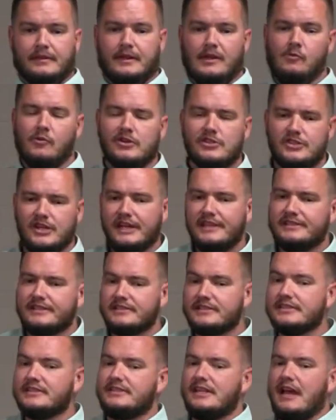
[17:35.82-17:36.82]
And what
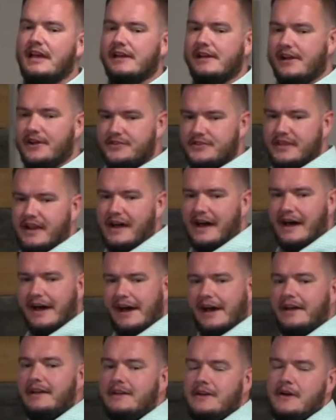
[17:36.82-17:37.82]
Jesus is saying here is that
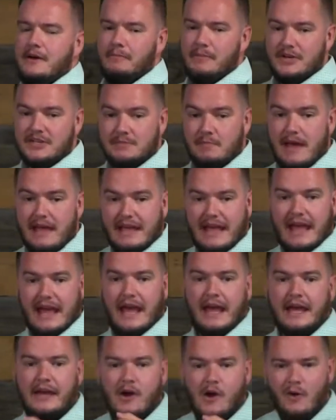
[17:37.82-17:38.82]
I must make
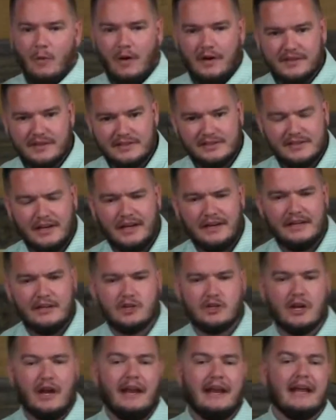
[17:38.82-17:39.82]
hay while the sun is
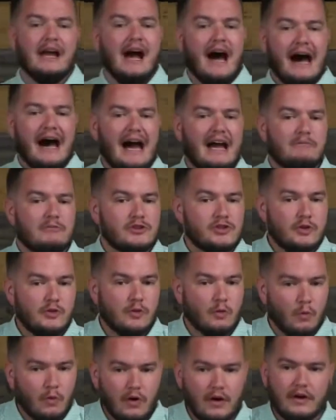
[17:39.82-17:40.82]
shining. I must do the
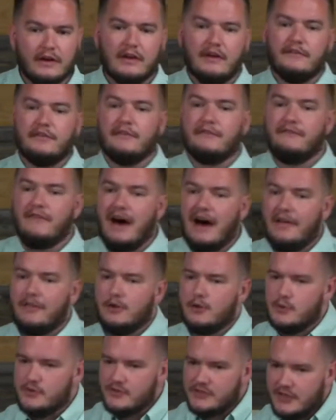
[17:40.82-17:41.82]
work of the
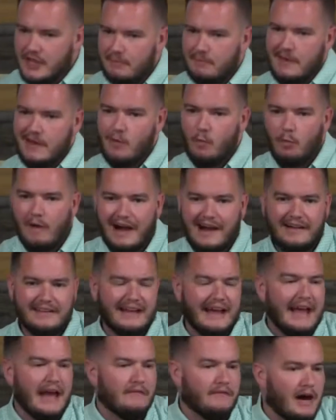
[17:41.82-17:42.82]
Father who sent me while
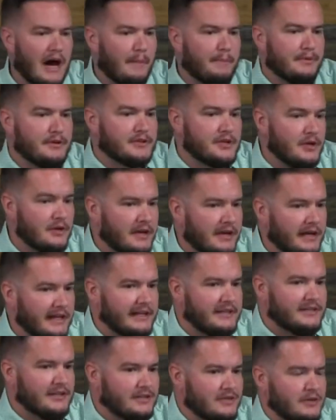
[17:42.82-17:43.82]
I have
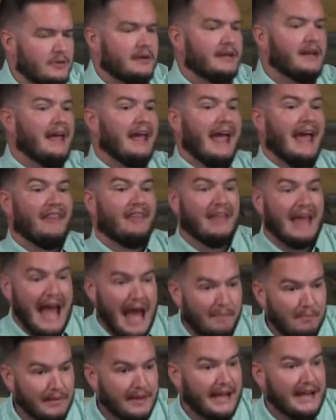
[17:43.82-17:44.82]
opportunity to do it. And the
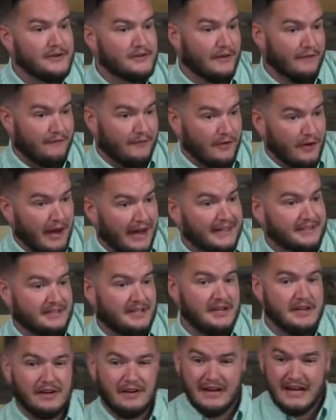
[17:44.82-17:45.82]
application for us
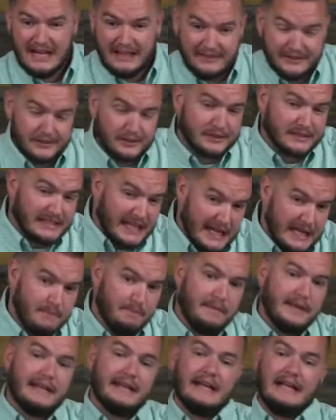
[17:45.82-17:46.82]
here, in this little
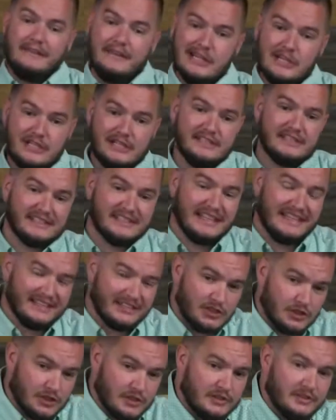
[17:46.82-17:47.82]
tidbit that Jesus
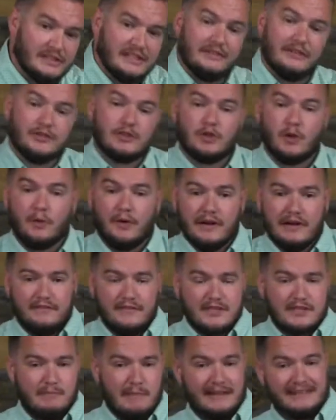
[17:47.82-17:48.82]
inserts in the story of
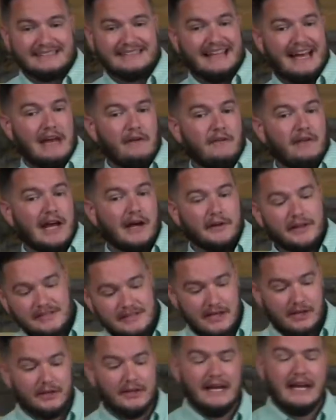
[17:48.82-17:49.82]
this man's life and how he's
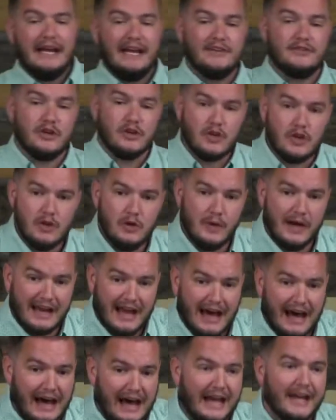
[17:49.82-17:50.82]
healed, is that you and
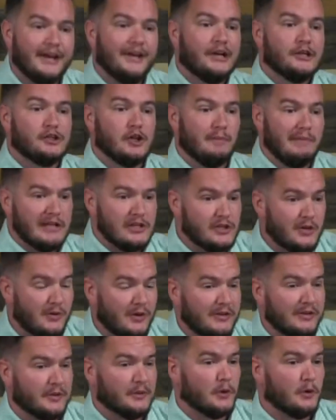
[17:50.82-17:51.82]
I should be
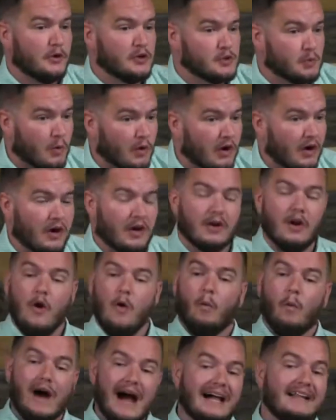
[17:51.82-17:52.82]
doing the Lord's work
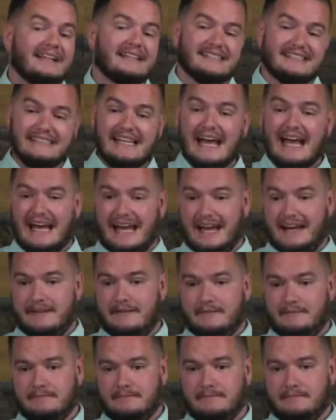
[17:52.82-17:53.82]
while it's day,
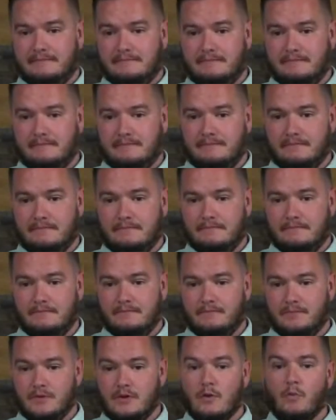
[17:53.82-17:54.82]

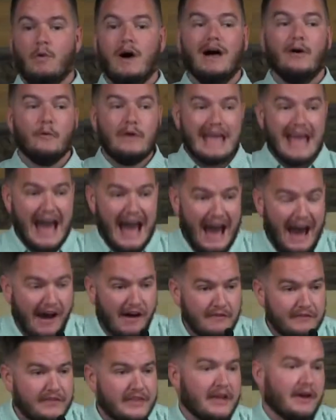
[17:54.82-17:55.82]
while we
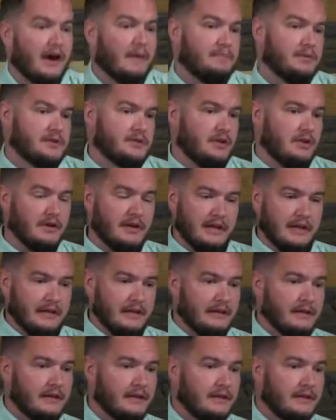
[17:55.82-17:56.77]
have the opportunity,